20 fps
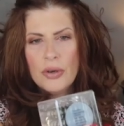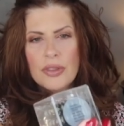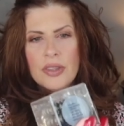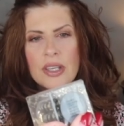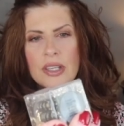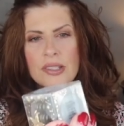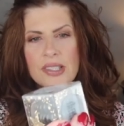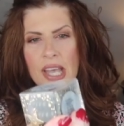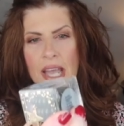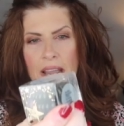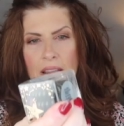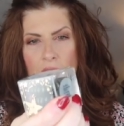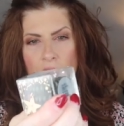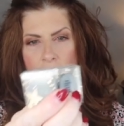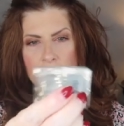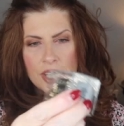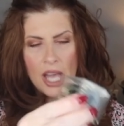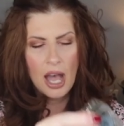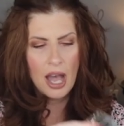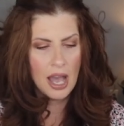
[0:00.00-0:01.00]
know, these
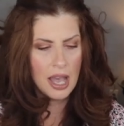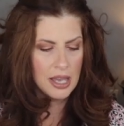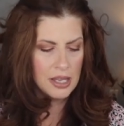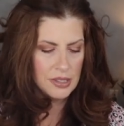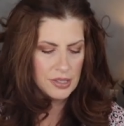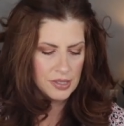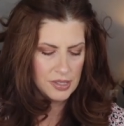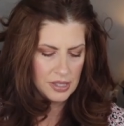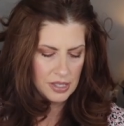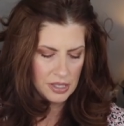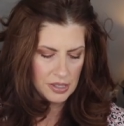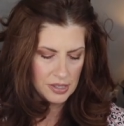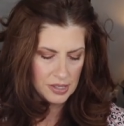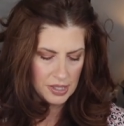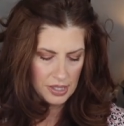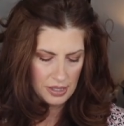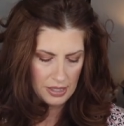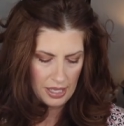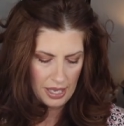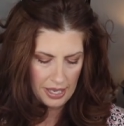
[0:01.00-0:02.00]
hair ties,
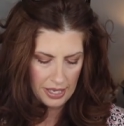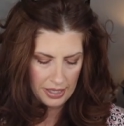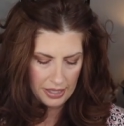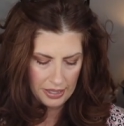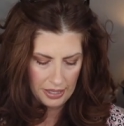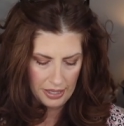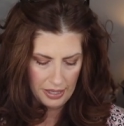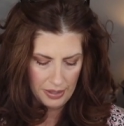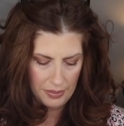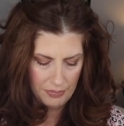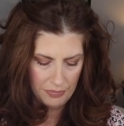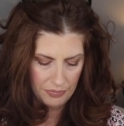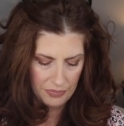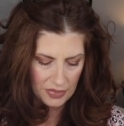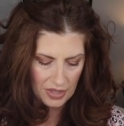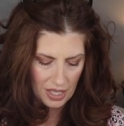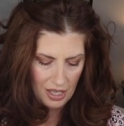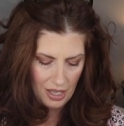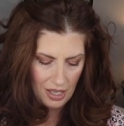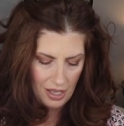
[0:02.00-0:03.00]
these like
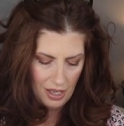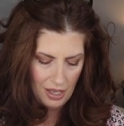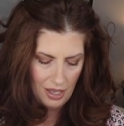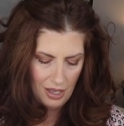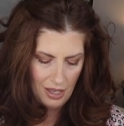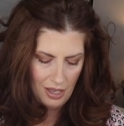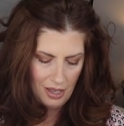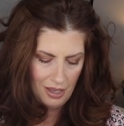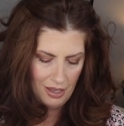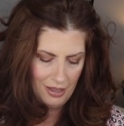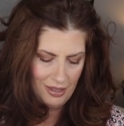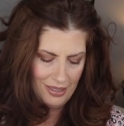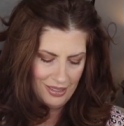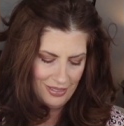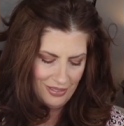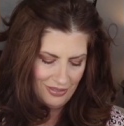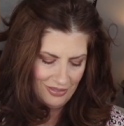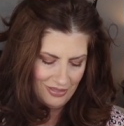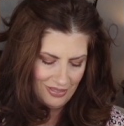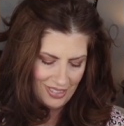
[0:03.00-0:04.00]

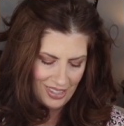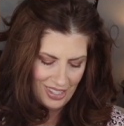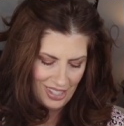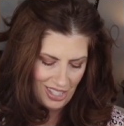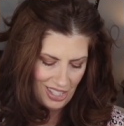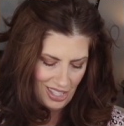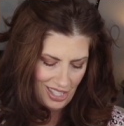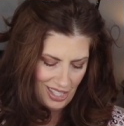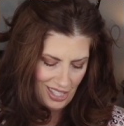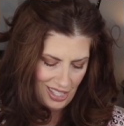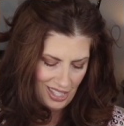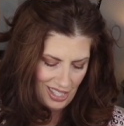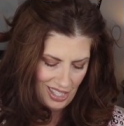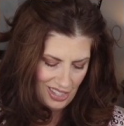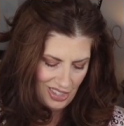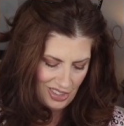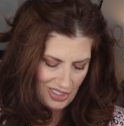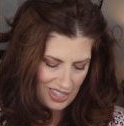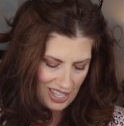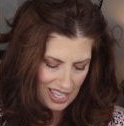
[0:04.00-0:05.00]

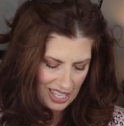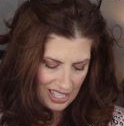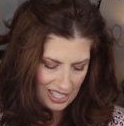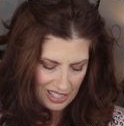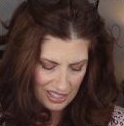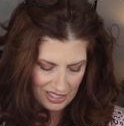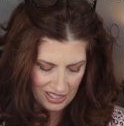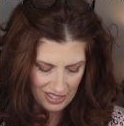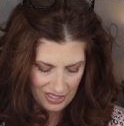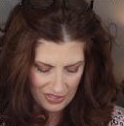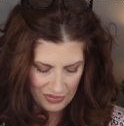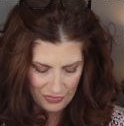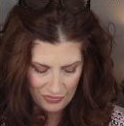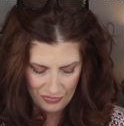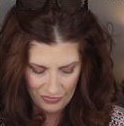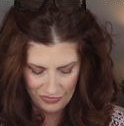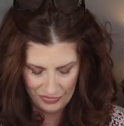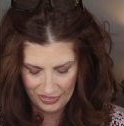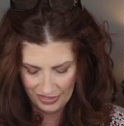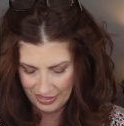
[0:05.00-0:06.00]

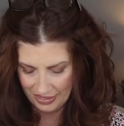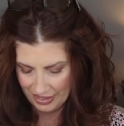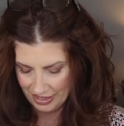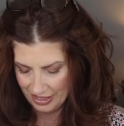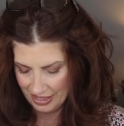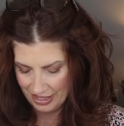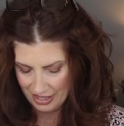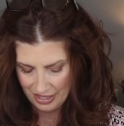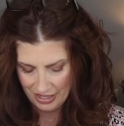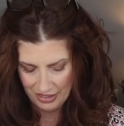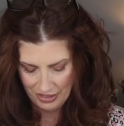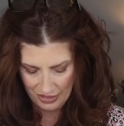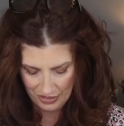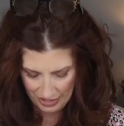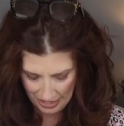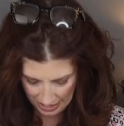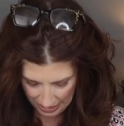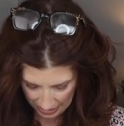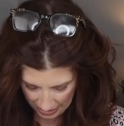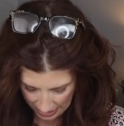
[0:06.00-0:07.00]
they're
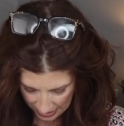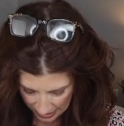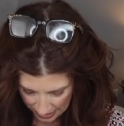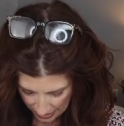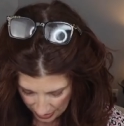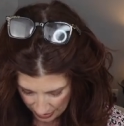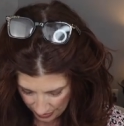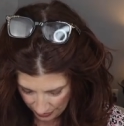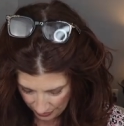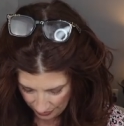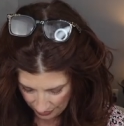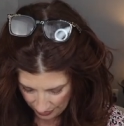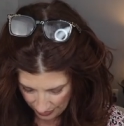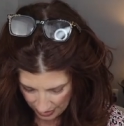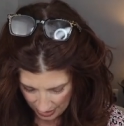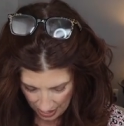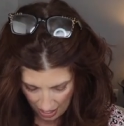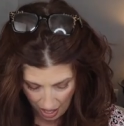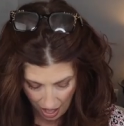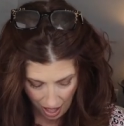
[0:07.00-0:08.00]
like this.
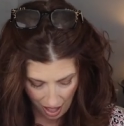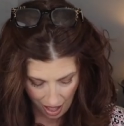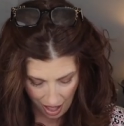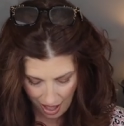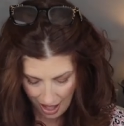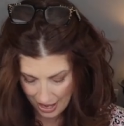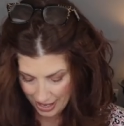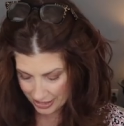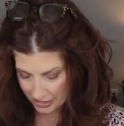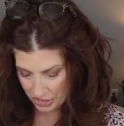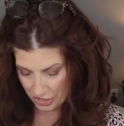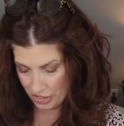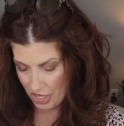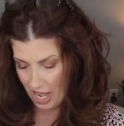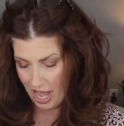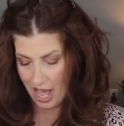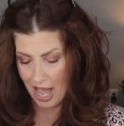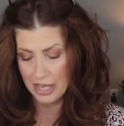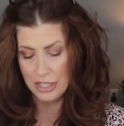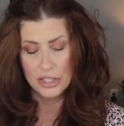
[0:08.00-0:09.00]

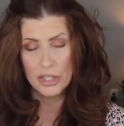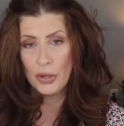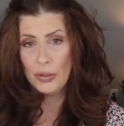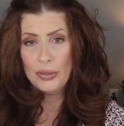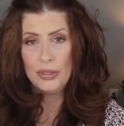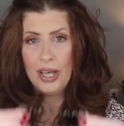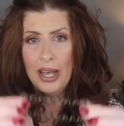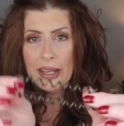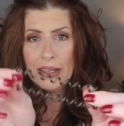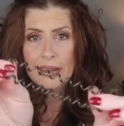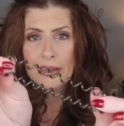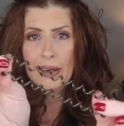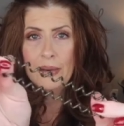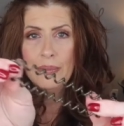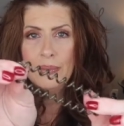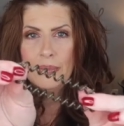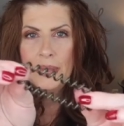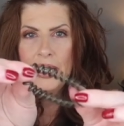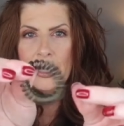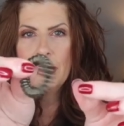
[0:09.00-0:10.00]
I don't like
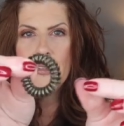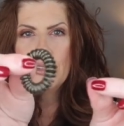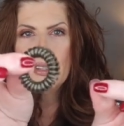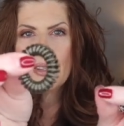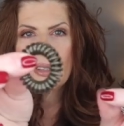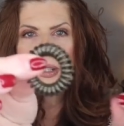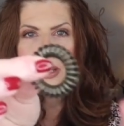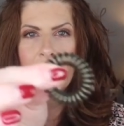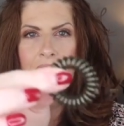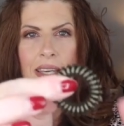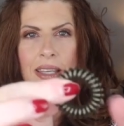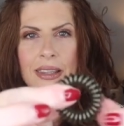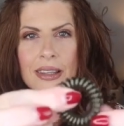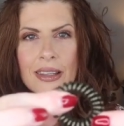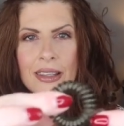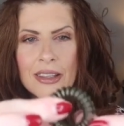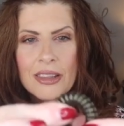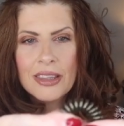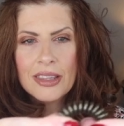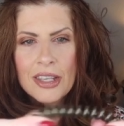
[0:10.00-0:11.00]
them, but they're like,
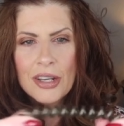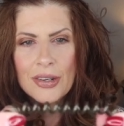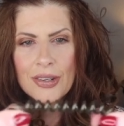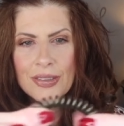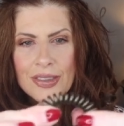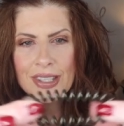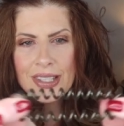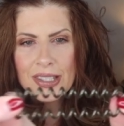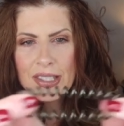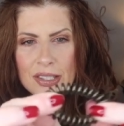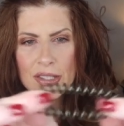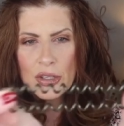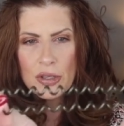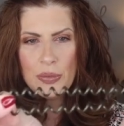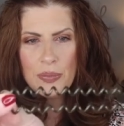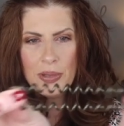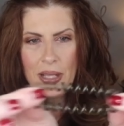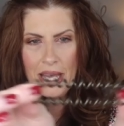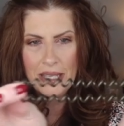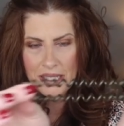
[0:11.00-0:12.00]
they're these
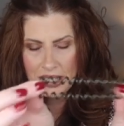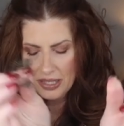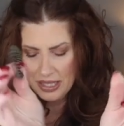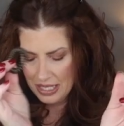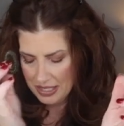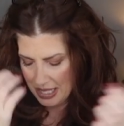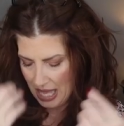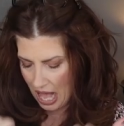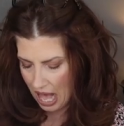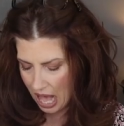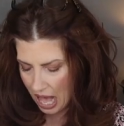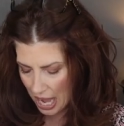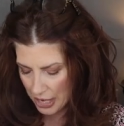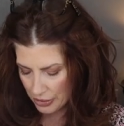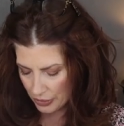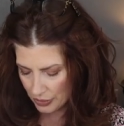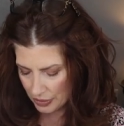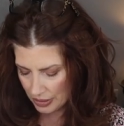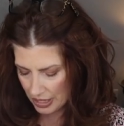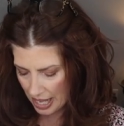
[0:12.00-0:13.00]
little plastic things.
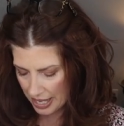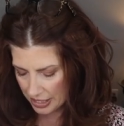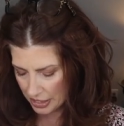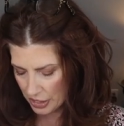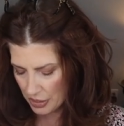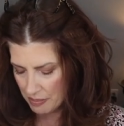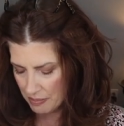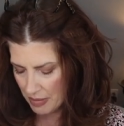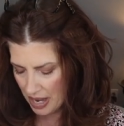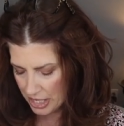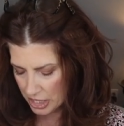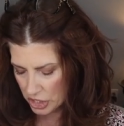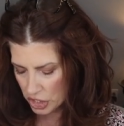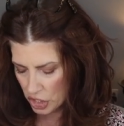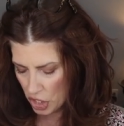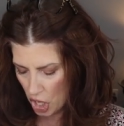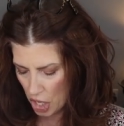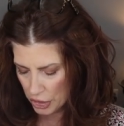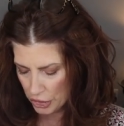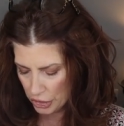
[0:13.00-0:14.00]
I don't like them. My
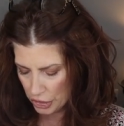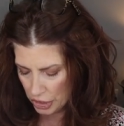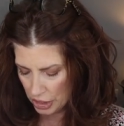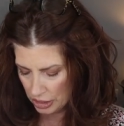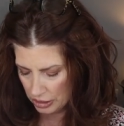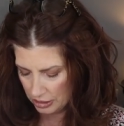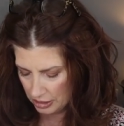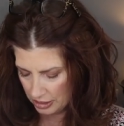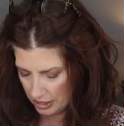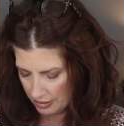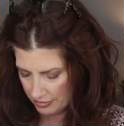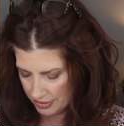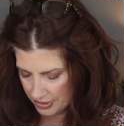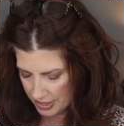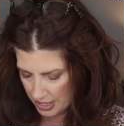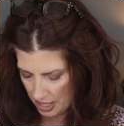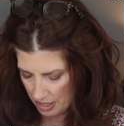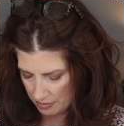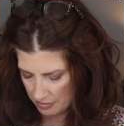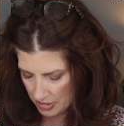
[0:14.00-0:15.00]
daughter
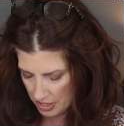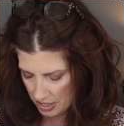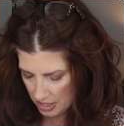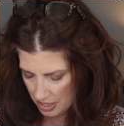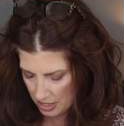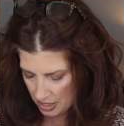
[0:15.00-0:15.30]
loves them.